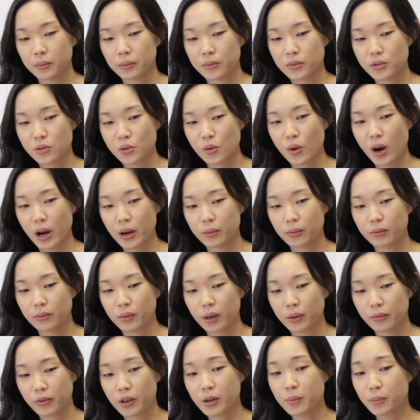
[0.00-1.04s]
So
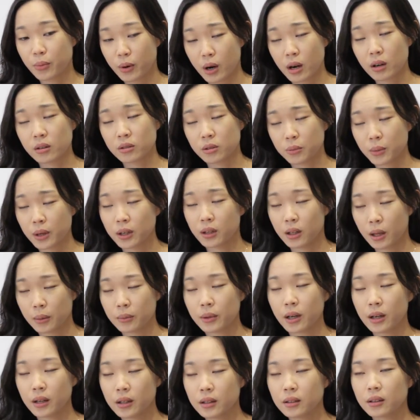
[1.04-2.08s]
I'm very proud to be an
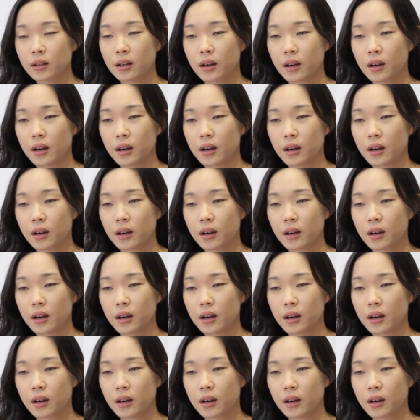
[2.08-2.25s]
alumni.